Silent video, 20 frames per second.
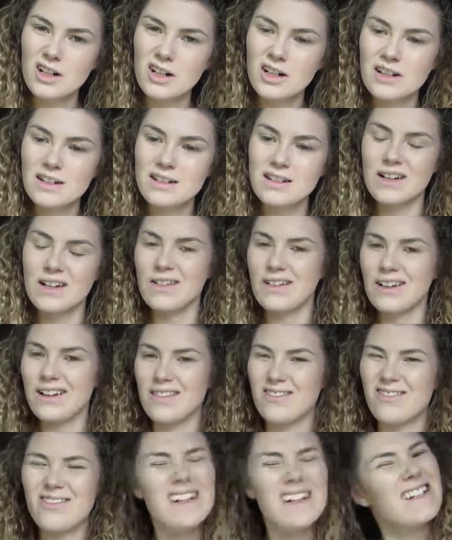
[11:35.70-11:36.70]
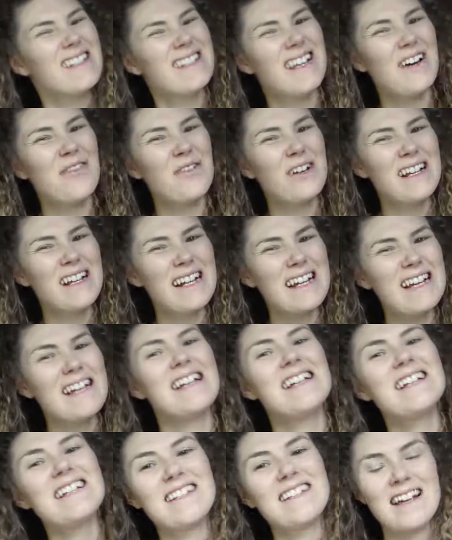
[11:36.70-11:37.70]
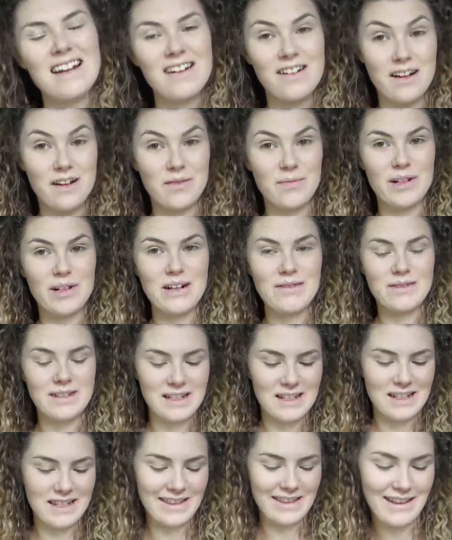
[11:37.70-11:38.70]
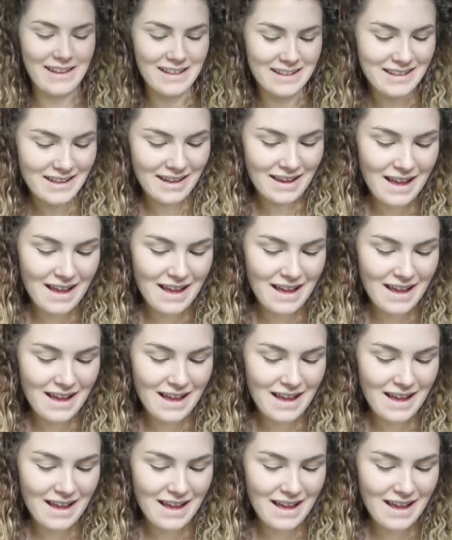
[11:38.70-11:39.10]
Is that what it is? I don't know how to pronounce these things.